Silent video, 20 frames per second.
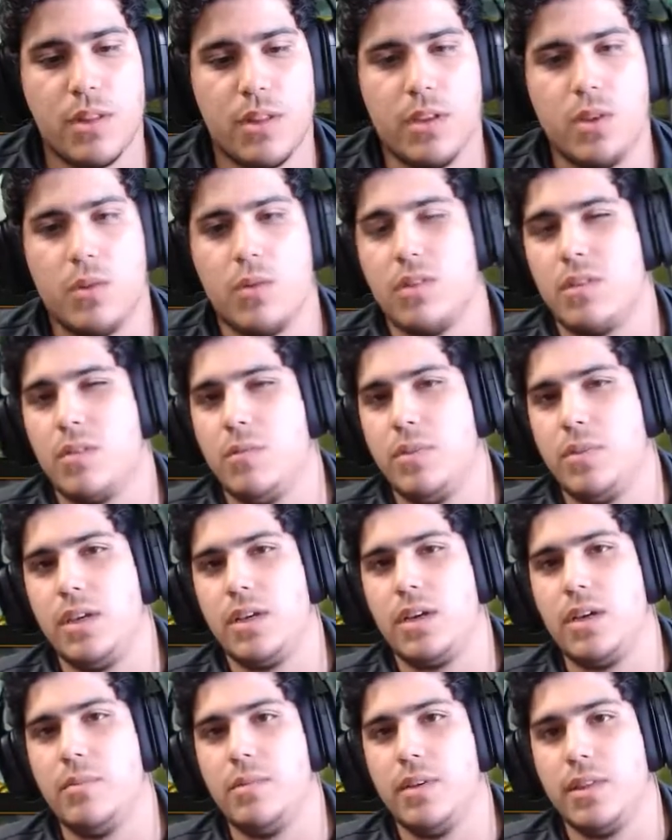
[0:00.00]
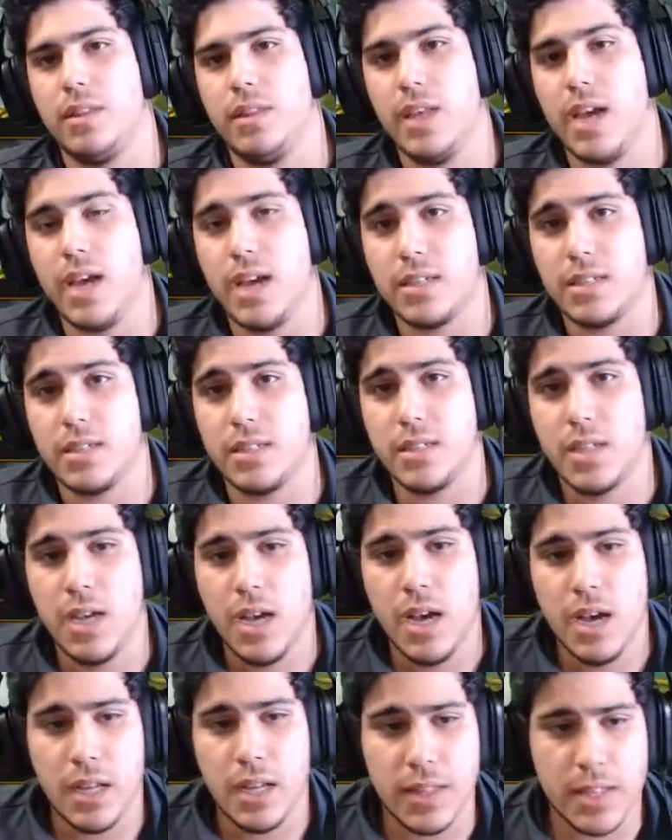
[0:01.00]
going to be coming next,
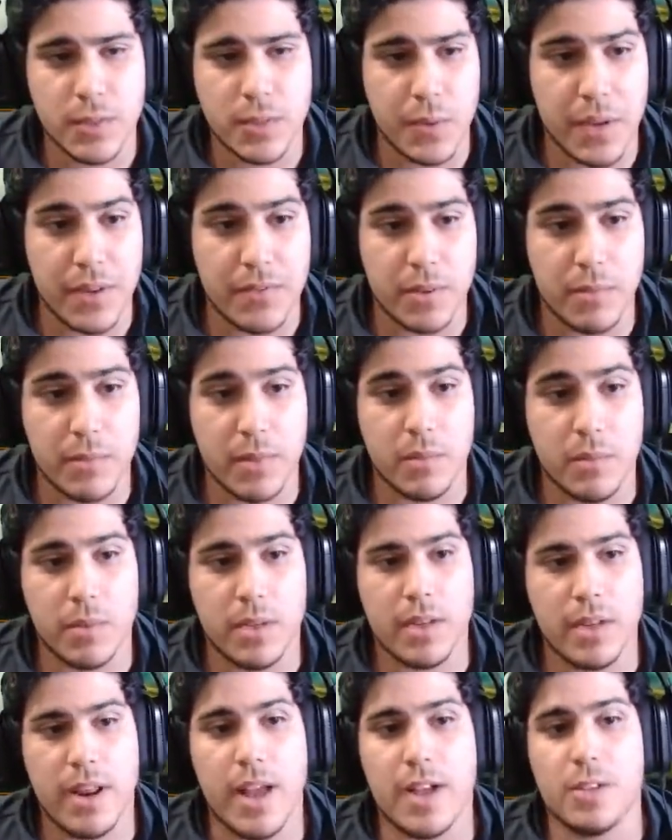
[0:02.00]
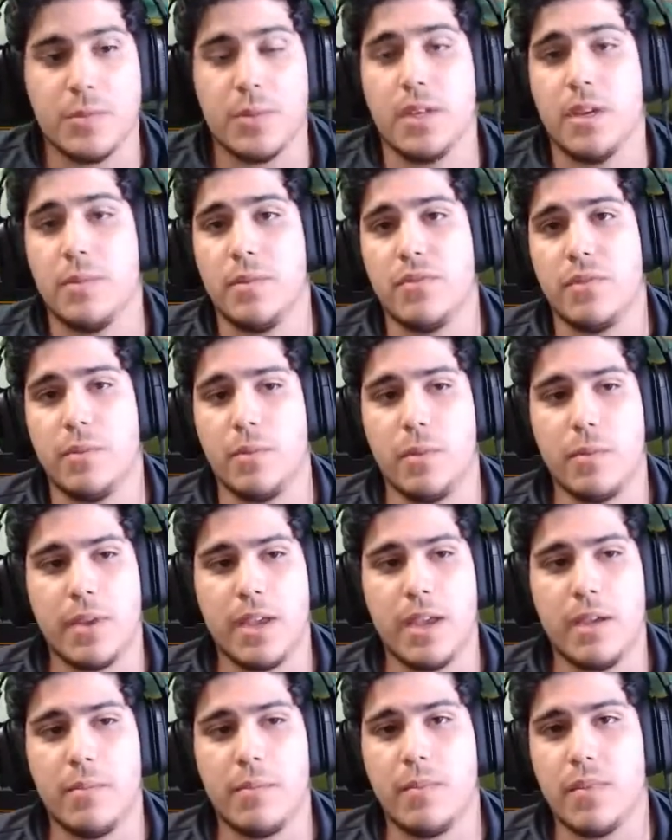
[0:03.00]
unless we have something big announcement coming from the
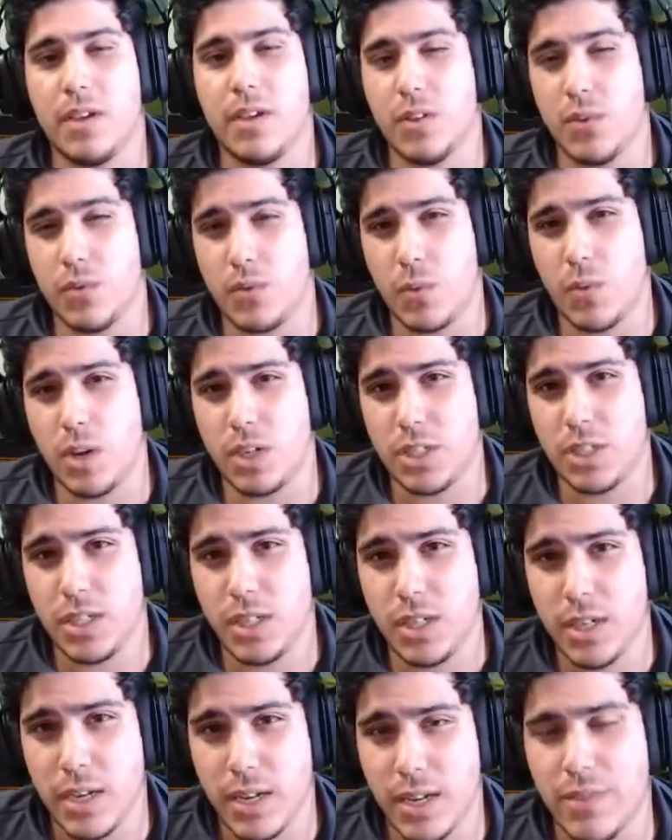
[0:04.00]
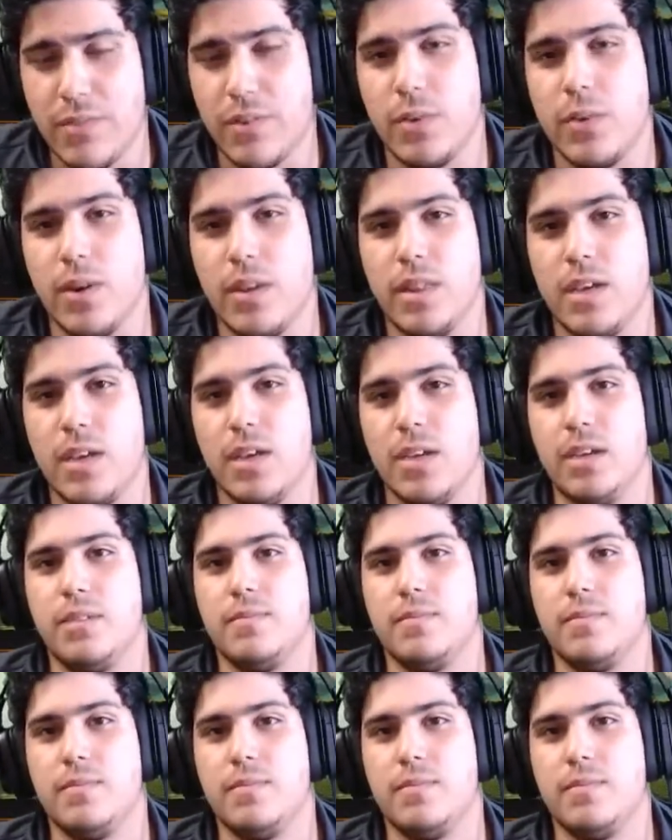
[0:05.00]
game. Thank you for watching, and have a great day.